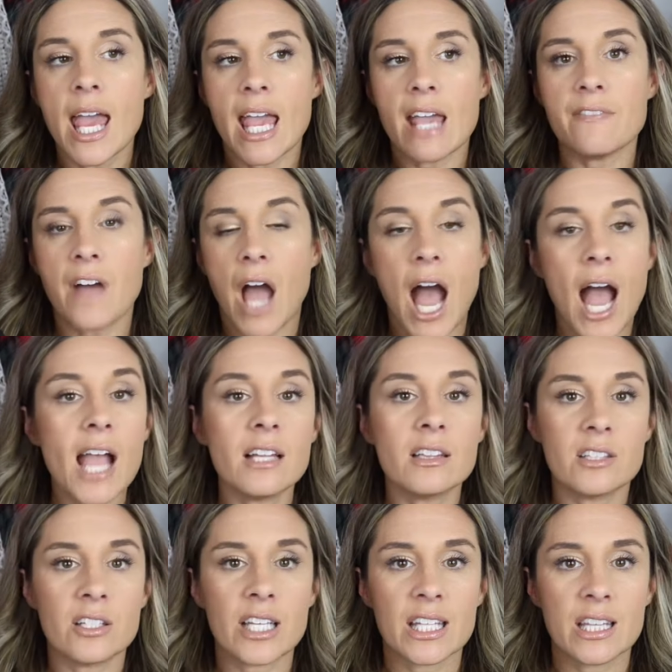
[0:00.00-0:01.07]
if I
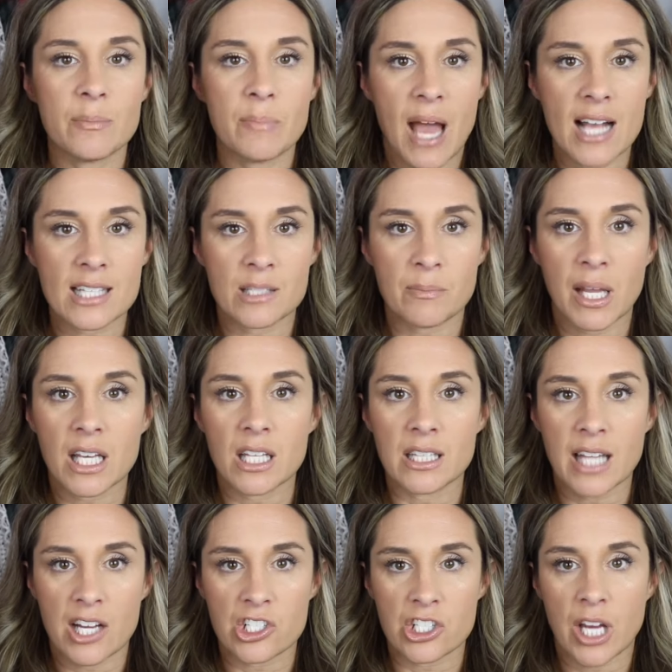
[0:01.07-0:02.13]
look at the bags in my
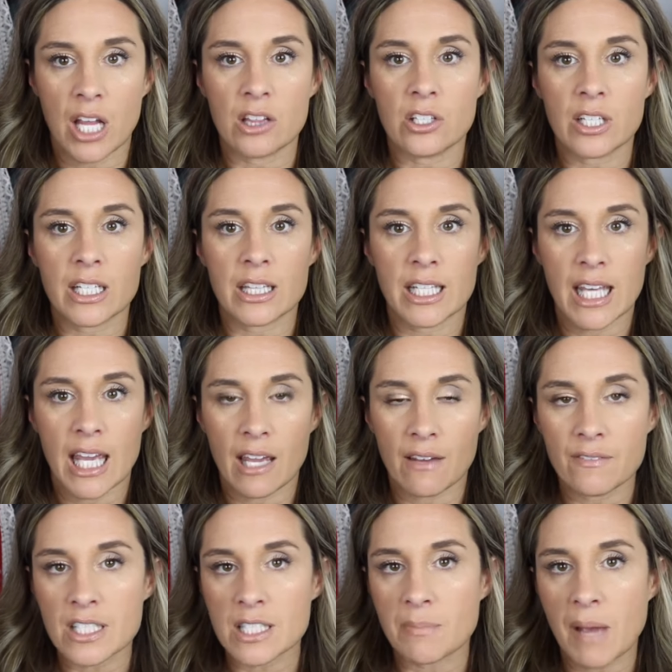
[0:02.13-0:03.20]
collection, I look at the
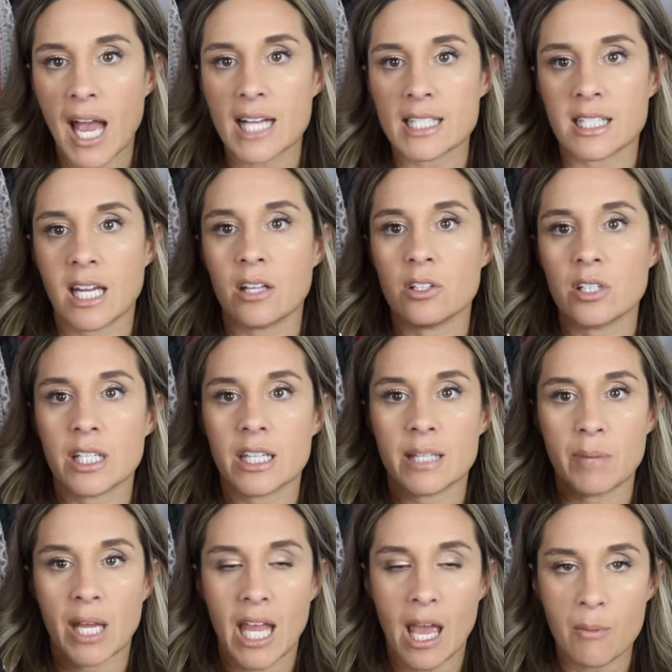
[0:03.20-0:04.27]
canvas bags and I look at the,
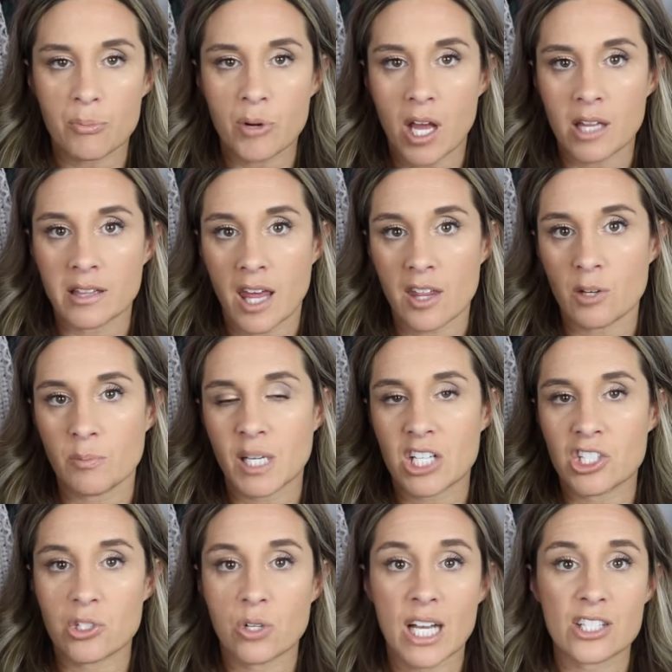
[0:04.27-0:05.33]
my Empreinte leather,
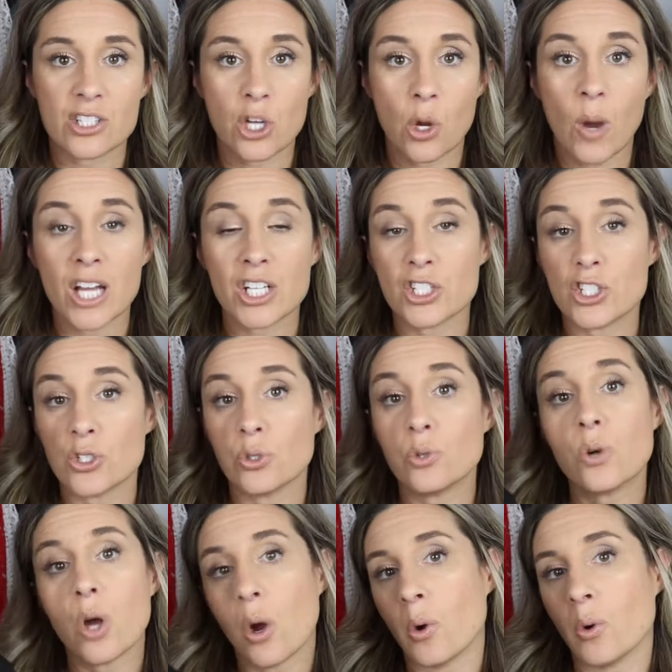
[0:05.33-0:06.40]
because you guys know I
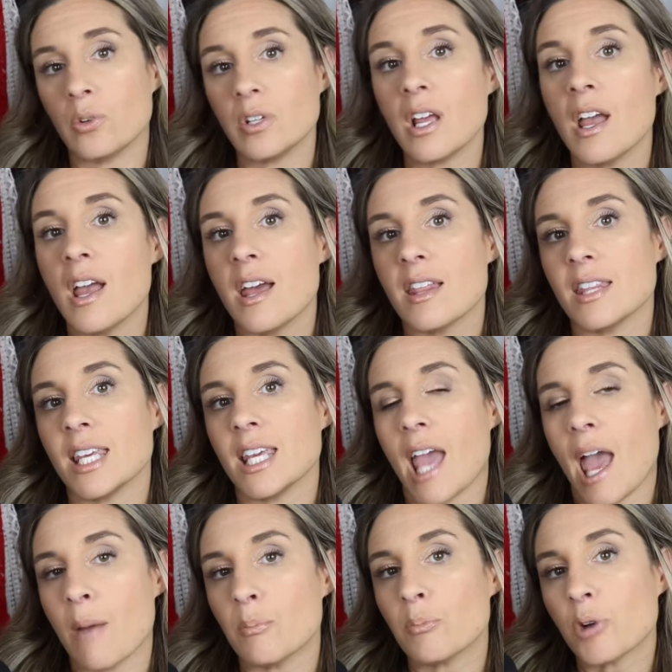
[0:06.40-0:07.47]
do own the
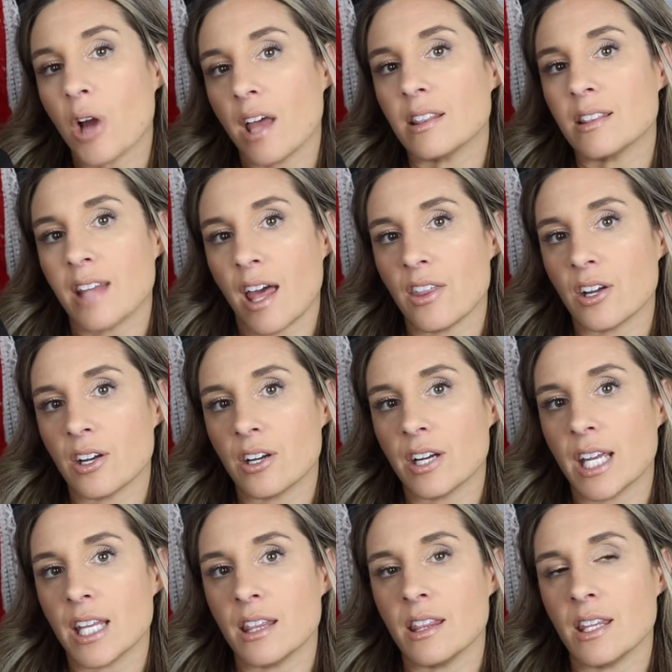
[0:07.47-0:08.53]
Empreinte leather
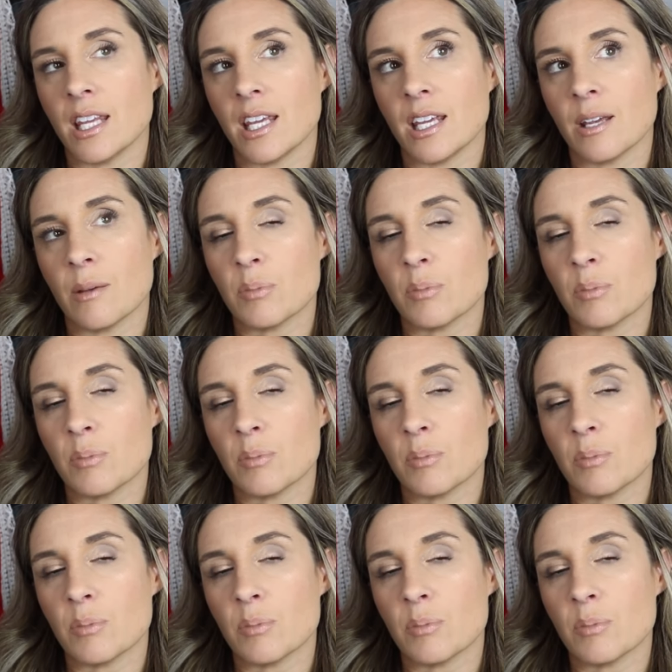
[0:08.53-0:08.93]
in the